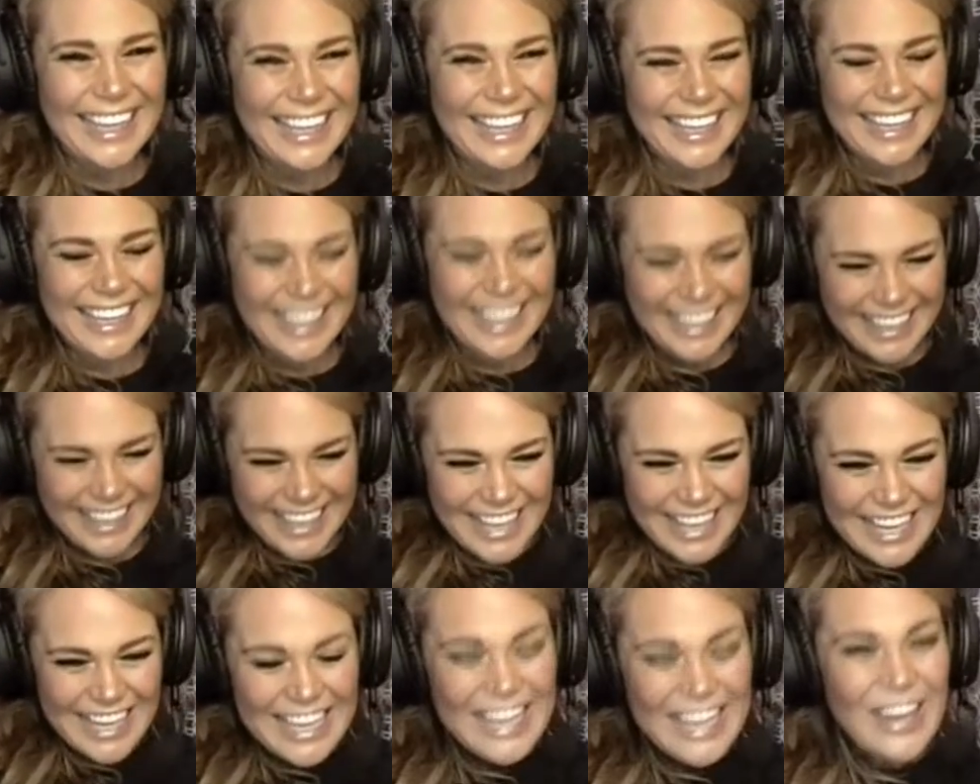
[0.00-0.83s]

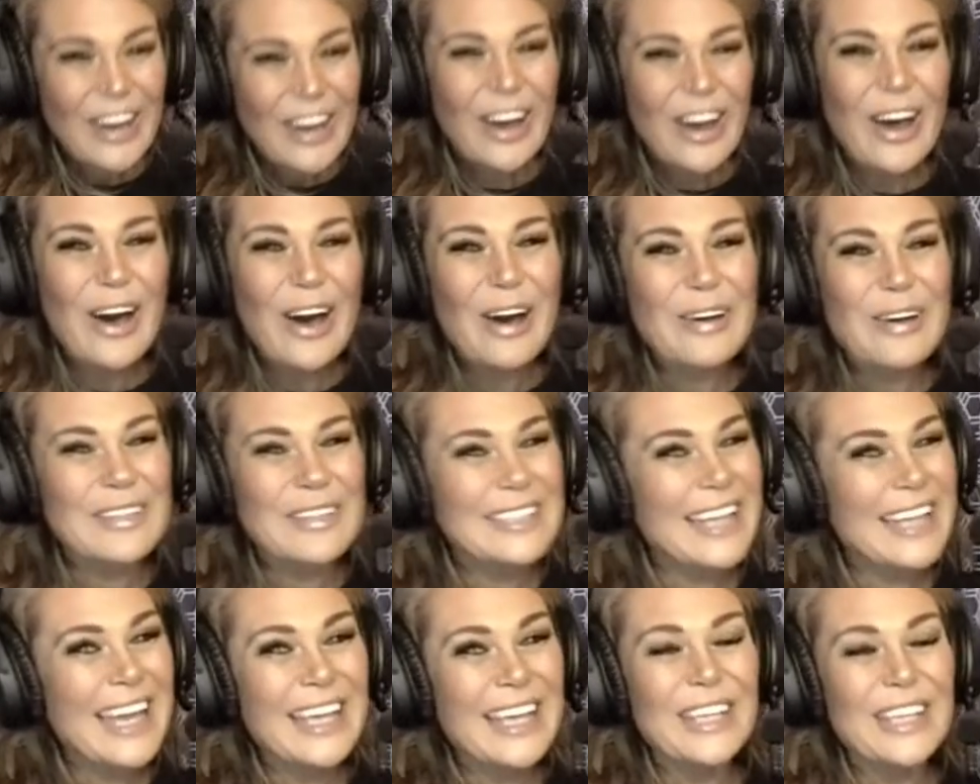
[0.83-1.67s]
Oh
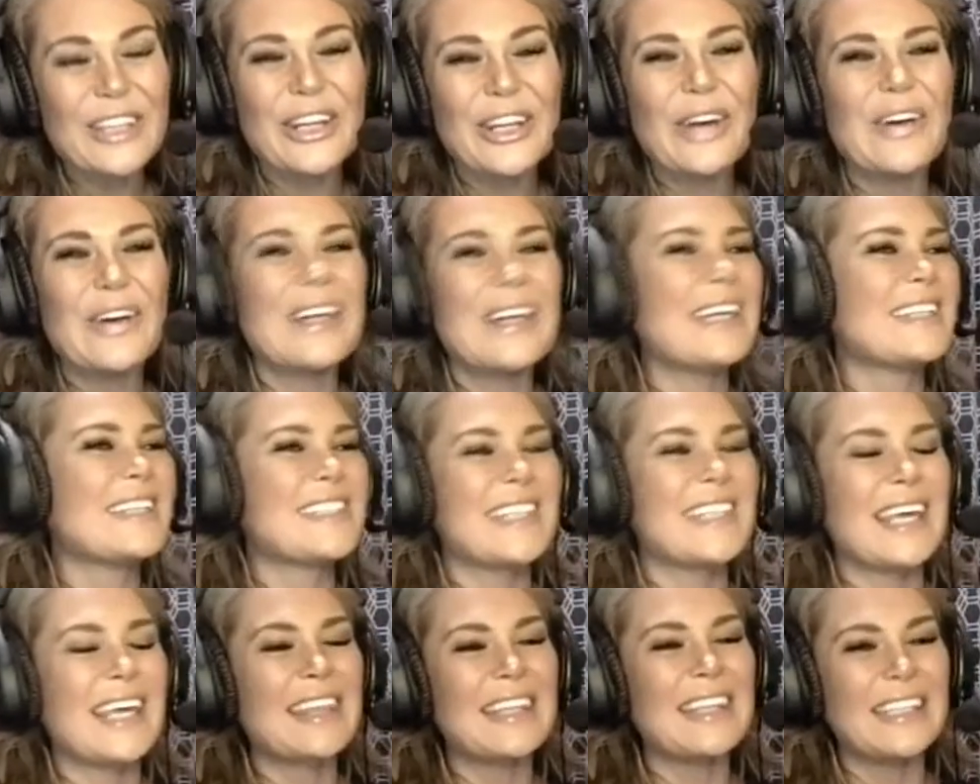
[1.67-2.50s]
dang! You know what? It's
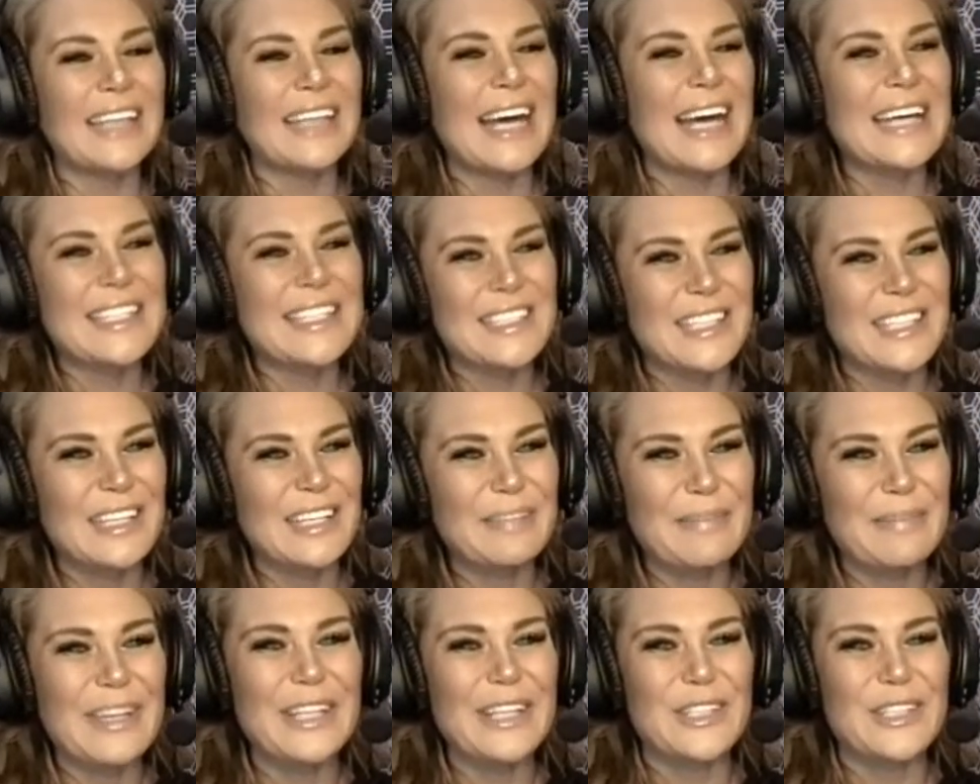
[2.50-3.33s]
like the last
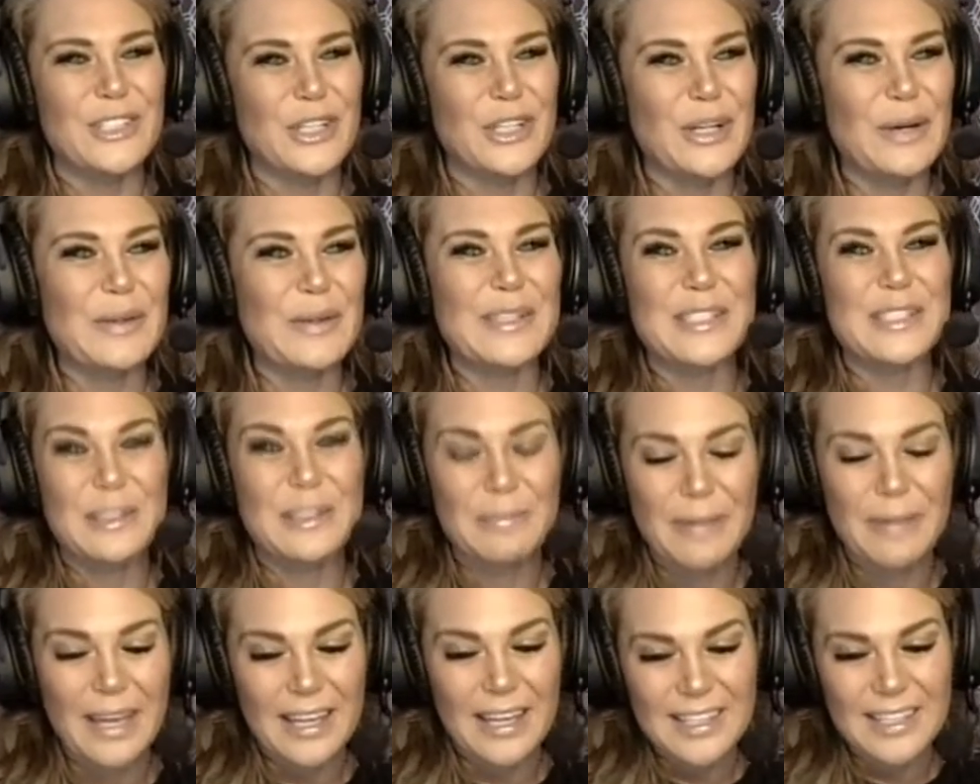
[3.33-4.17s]
10 minutes are always the
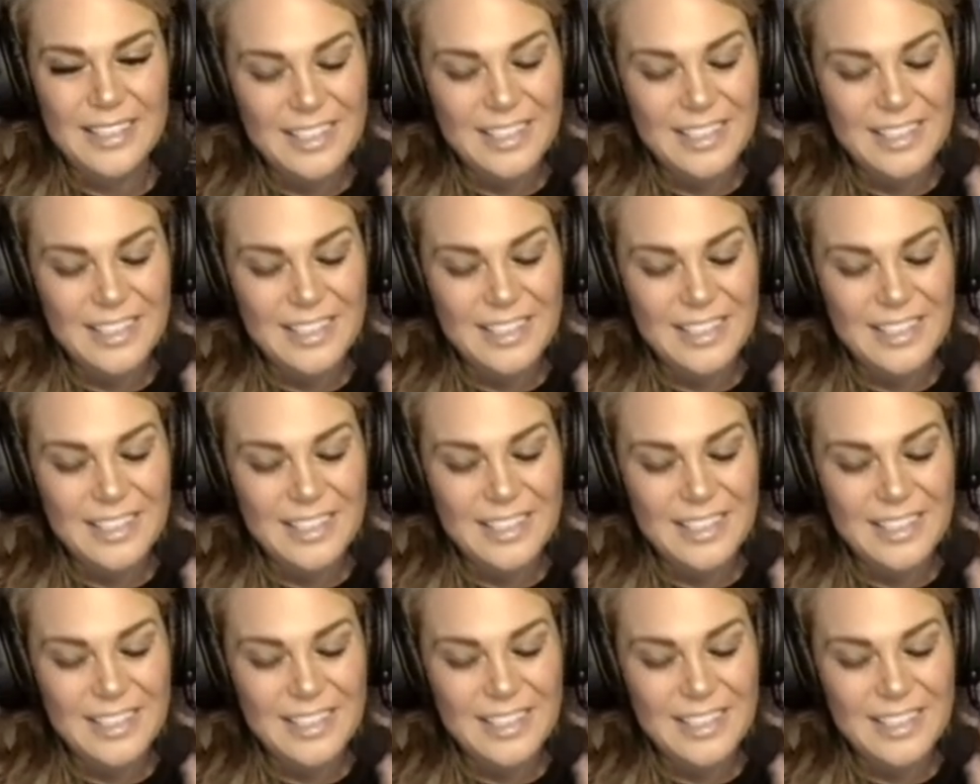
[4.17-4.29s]
best.